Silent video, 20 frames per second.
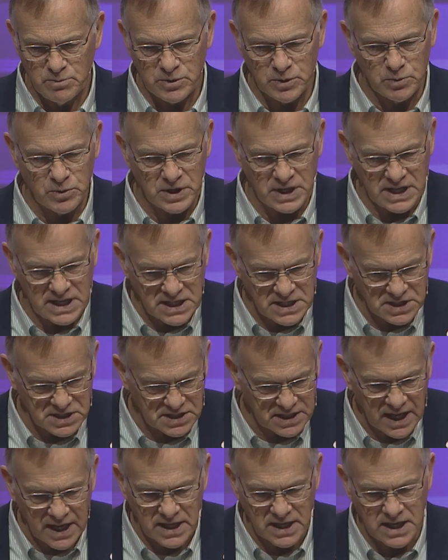But what he is
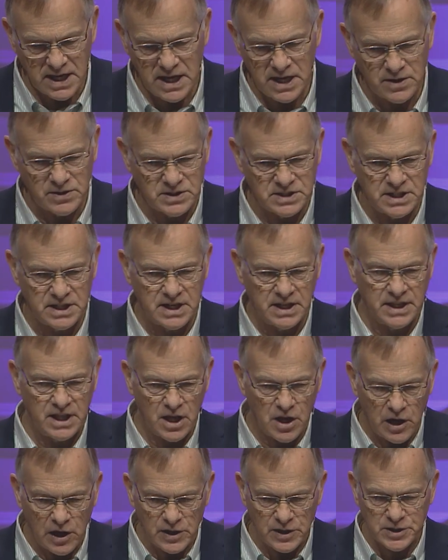saying here is that in
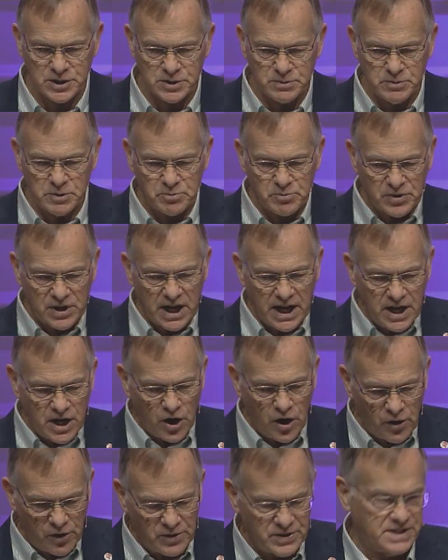the ultimate
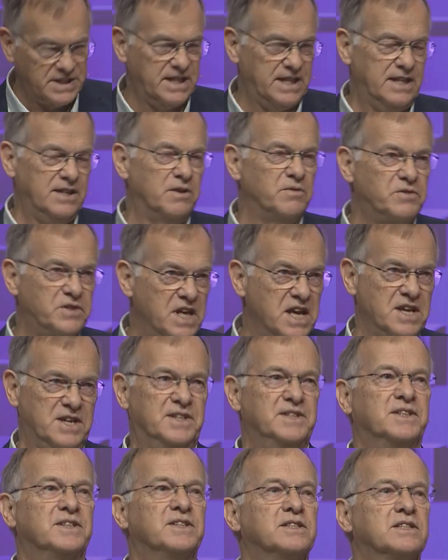priority of
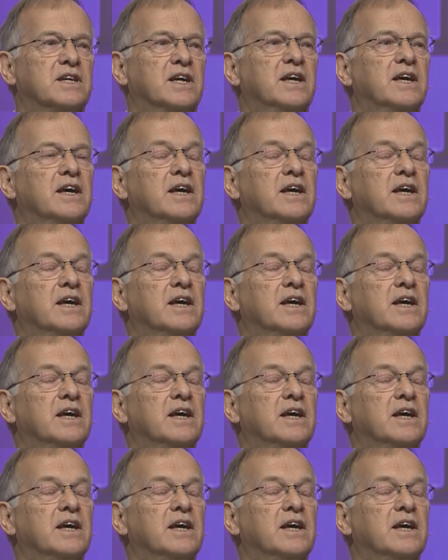things,